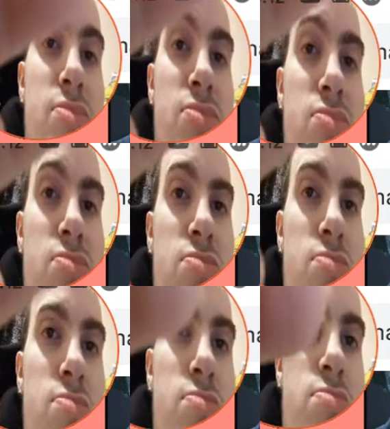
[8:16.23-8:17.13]

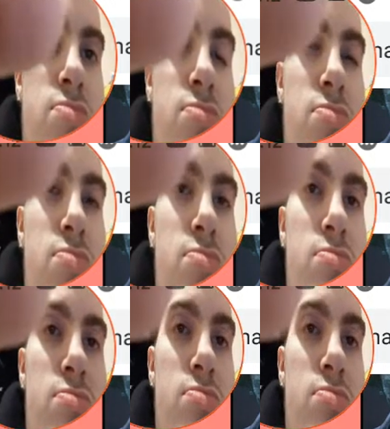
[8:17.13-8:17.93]
Nobody speaks.